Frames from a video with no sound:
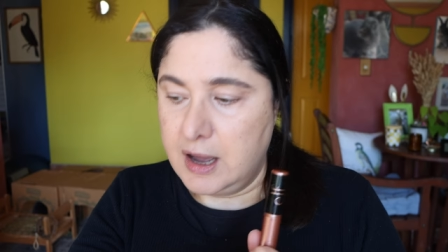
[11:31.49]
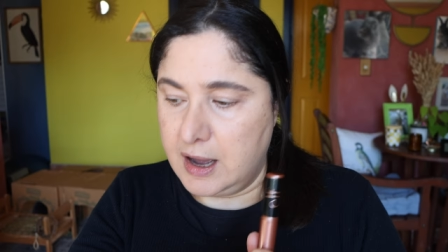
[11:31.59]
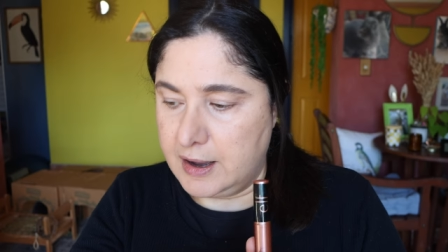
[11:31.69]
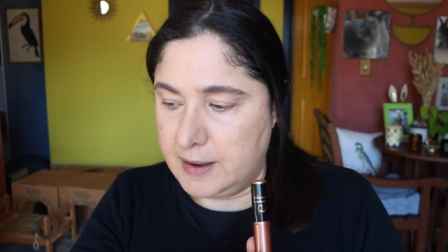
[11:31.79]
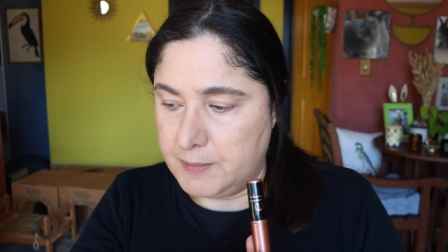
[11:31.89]

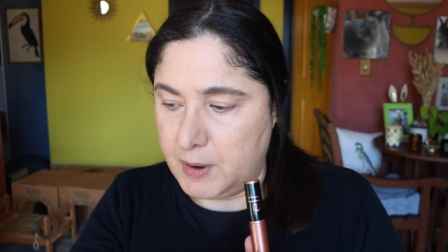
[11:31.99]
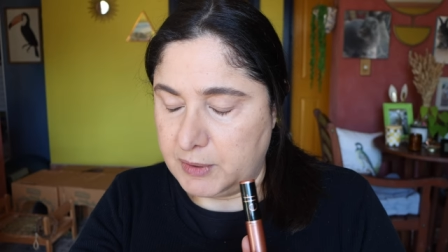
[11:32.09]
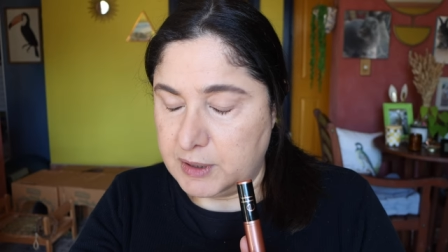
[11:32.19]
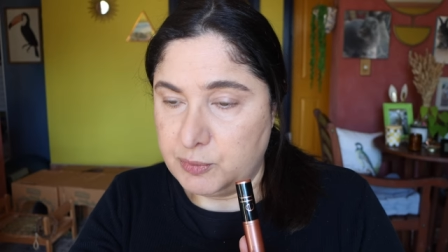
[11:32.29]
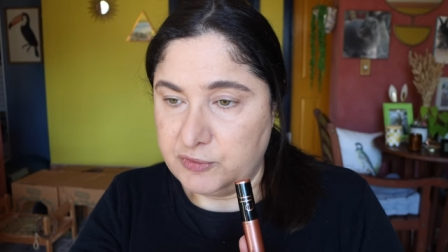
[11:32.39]
Um, I'm
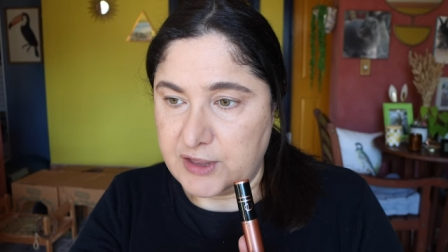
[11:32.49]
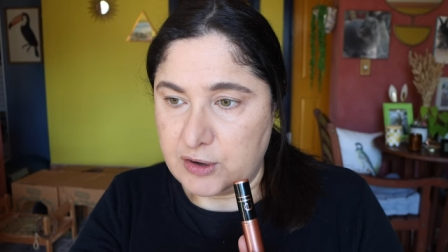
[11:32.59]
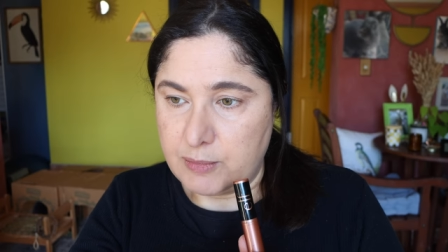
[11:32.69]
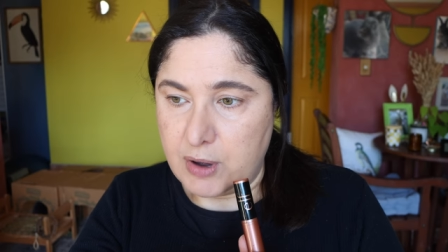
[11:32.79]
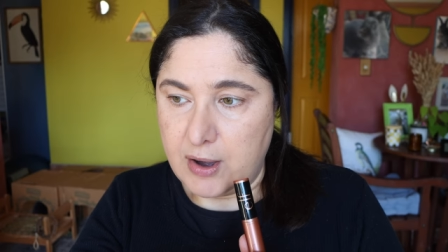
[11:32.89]
going to put that
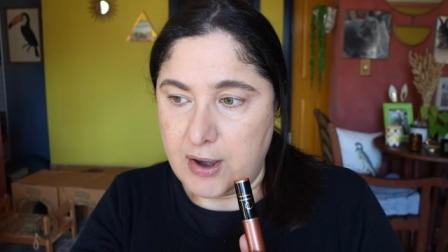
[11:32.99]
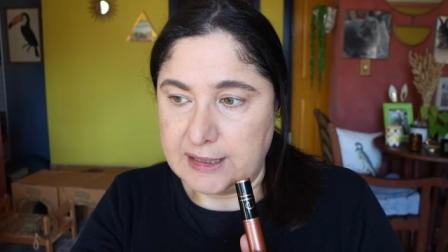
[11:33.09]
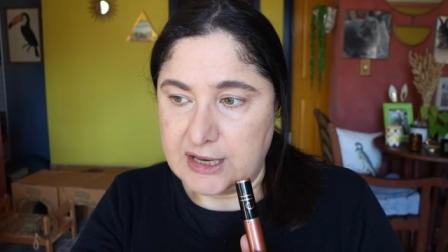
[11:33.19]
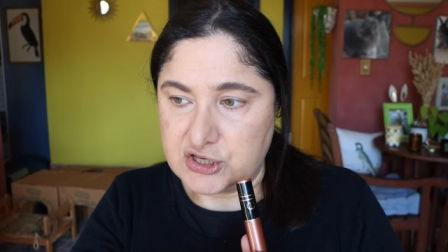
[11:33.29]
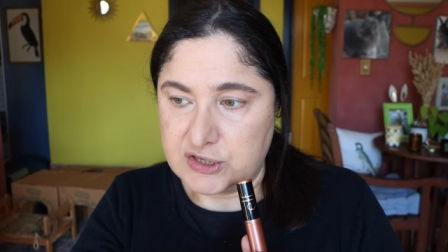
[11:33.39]
on my
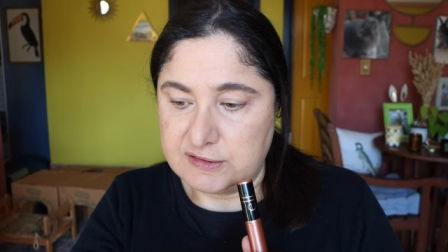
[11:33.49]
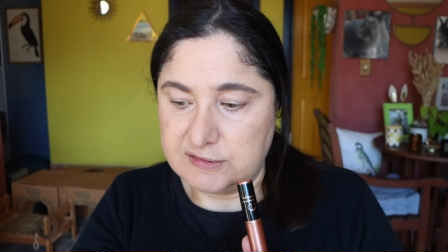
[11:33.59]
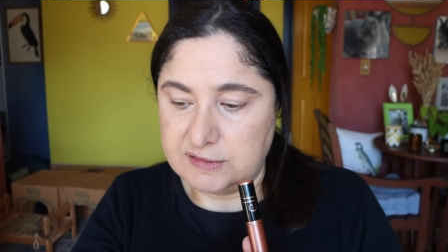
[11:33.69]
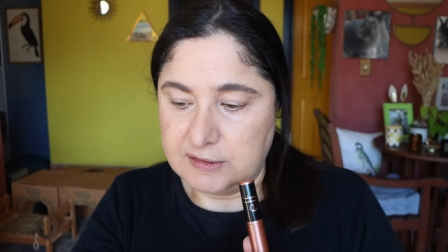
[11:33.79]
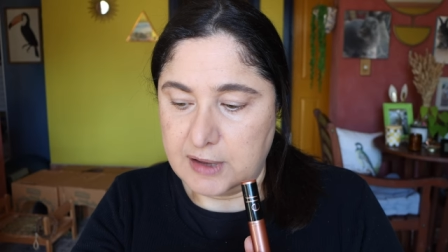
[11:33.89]

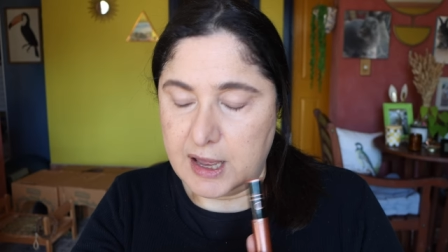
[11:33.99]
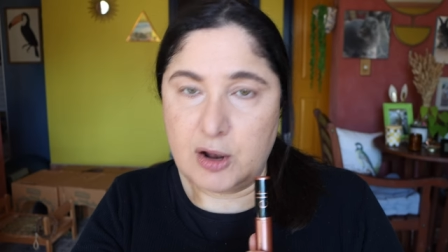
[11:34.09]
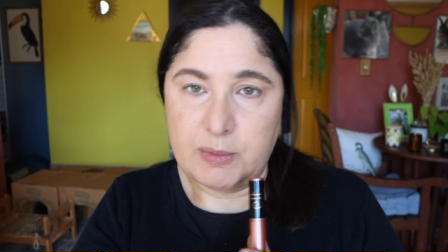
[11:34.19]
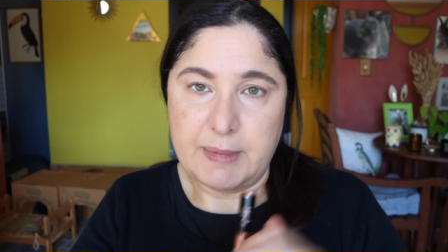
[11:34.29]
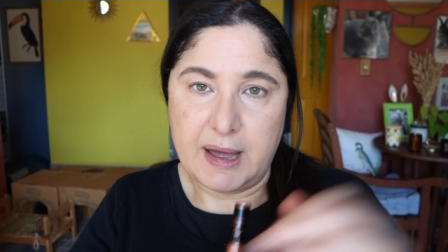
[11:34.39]
eyelashes and
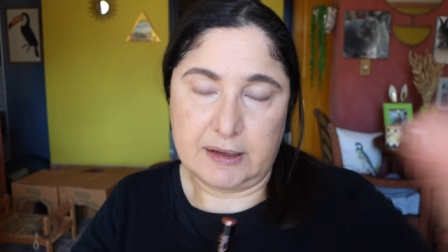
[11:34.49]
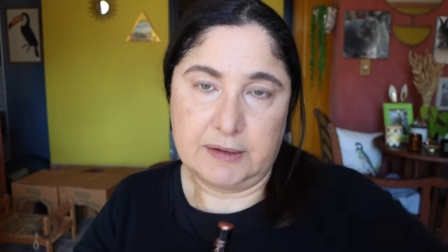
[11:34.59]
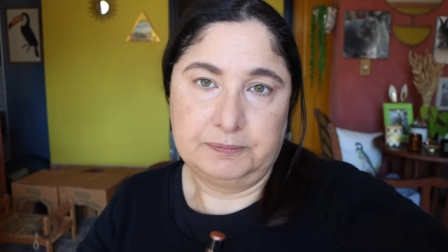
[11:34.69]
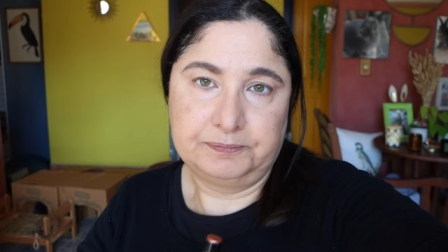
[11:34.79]
I'll be back.